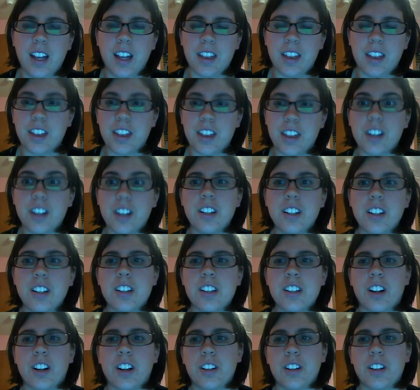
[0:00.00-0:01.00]
that their needs
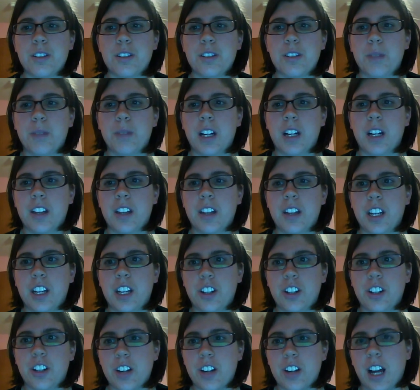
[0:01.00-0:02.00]
are also met and that
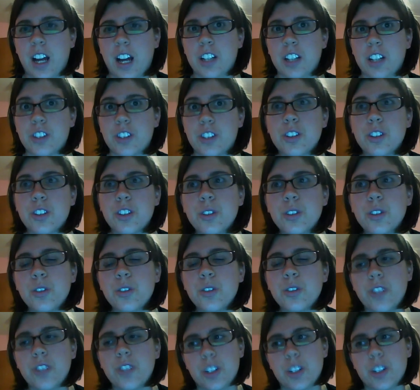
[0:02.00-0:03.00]
you're not too
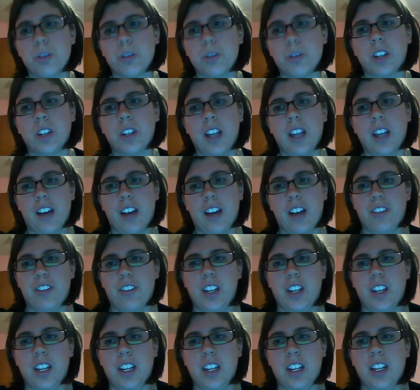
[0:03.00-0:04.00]
visually
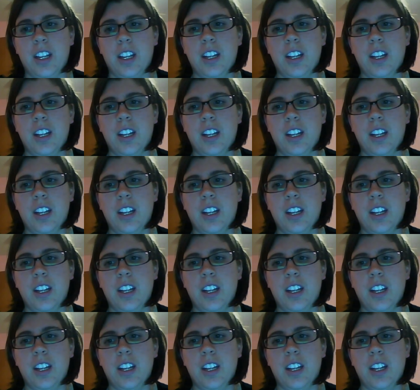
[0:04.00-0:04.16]
heavy,